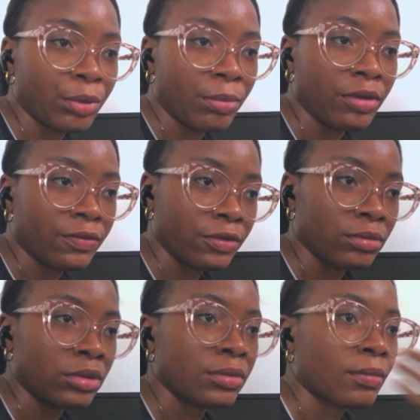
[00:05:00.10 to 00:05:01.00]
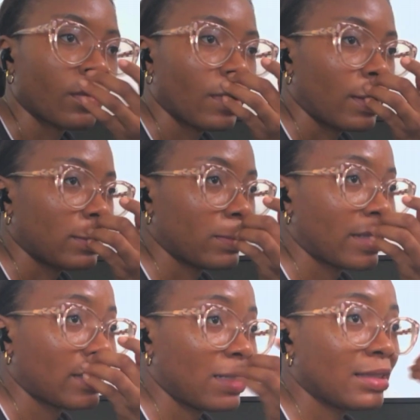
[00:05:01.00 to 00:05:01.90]
problem for me. So I
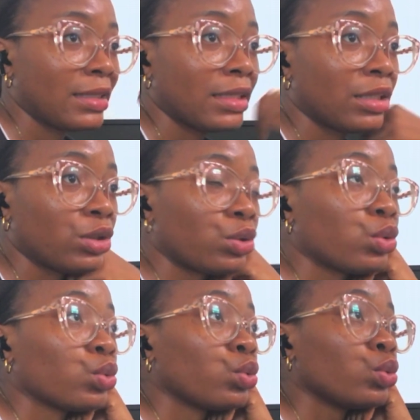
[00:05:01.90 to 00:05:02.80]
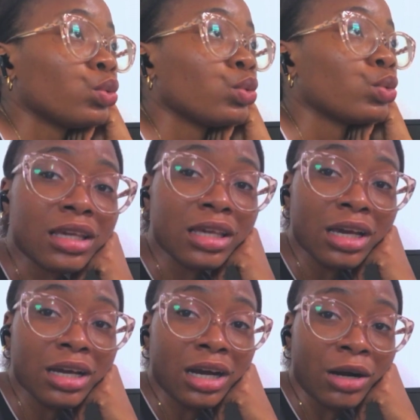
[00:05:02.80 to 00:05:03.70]
decided to take it to
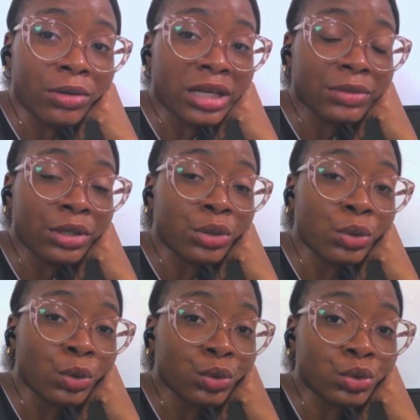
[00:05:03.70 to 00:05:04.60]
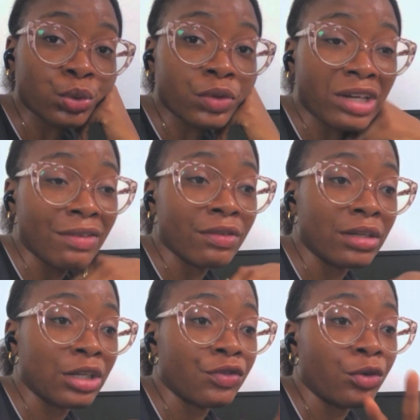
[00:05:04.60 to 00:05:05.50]
Care Cow. That's where you go to if you have
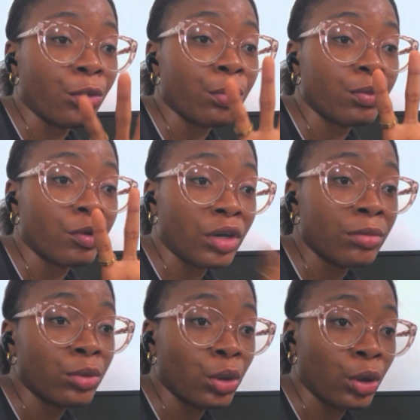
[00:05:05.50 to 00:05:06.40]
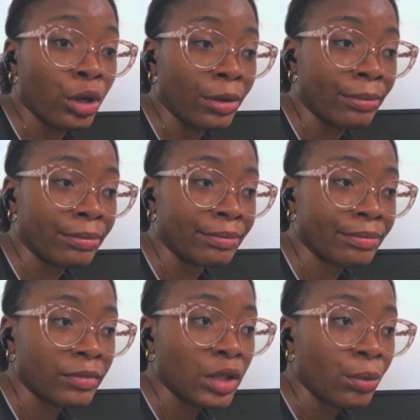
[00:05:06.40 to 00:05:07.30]
like if your Oraimo um,
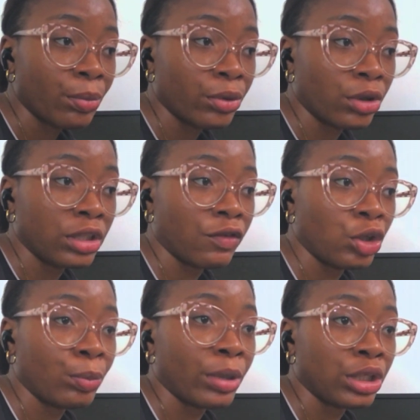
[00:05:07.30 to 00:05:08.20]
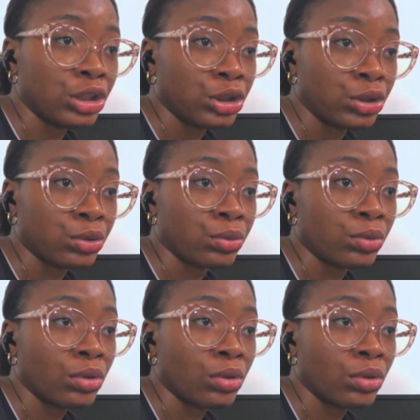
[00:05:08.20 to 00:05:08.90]
product development issue